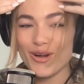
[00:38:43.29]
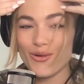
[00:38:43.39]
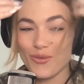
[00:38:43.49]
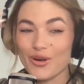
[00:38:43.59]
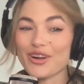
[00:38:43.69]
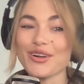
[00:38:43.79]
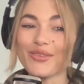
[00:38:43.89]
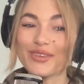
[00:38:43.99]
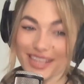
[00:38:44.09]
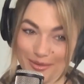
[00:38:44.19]

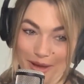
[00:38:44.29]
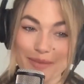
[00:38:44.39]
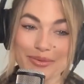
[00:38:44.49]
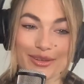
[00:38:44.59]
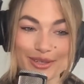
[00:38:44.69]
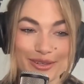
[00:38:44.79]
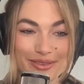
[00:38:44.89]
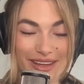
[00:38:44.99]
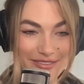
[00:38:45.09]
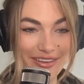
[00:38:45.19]
Was that a popular
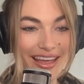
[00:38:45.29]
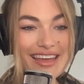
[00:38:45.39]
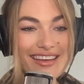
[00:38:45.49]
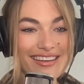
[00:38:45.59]
cafe?